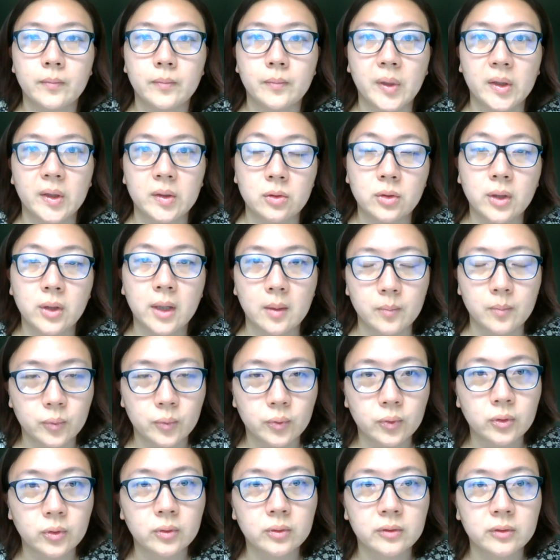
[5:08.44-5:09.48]
But you can
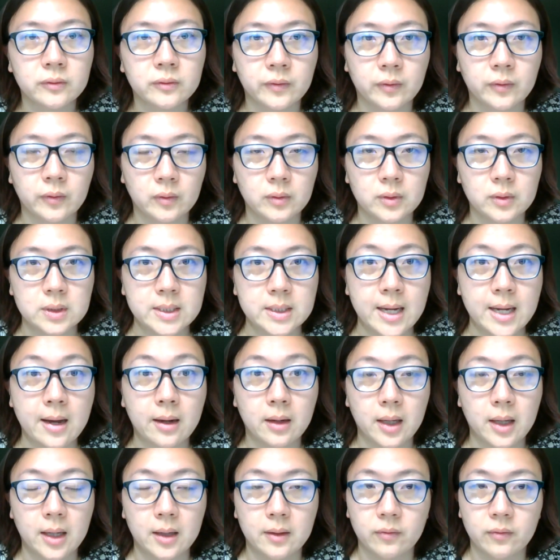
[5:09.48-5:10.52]
prove
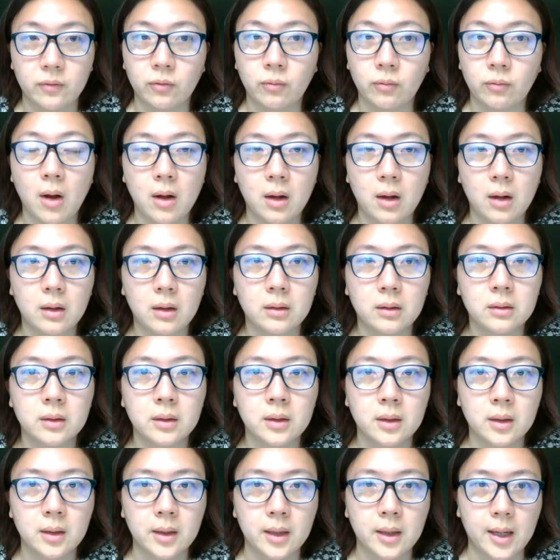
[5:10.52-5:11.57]
that it's wrong
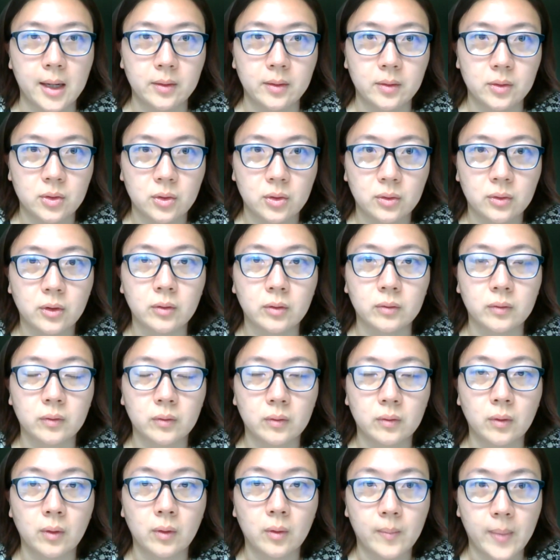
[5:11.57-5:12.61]
and you could
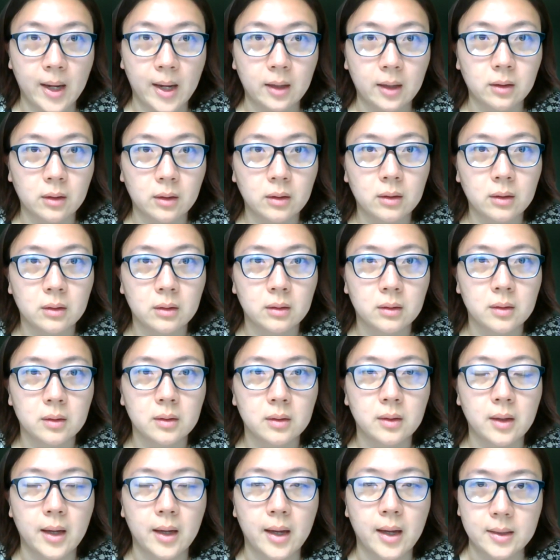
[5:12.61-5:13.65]
know better
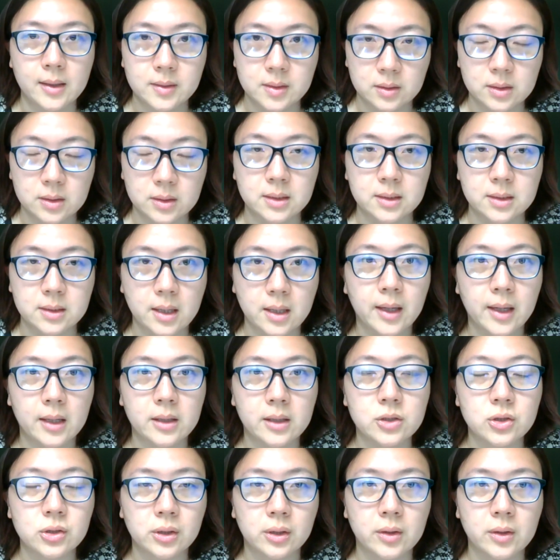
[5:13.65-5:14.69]
as a design
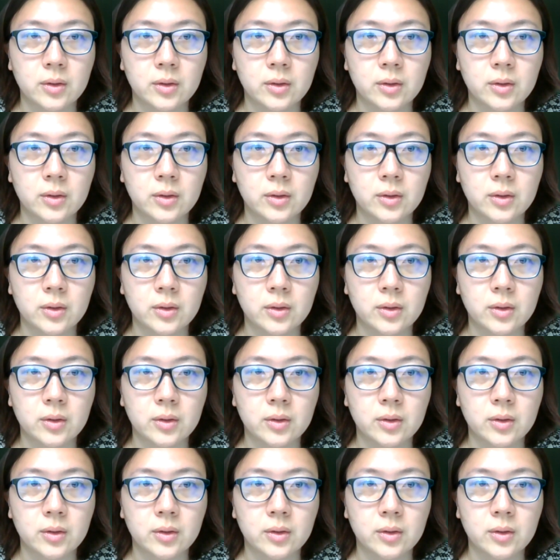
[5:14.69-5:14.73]
engineer.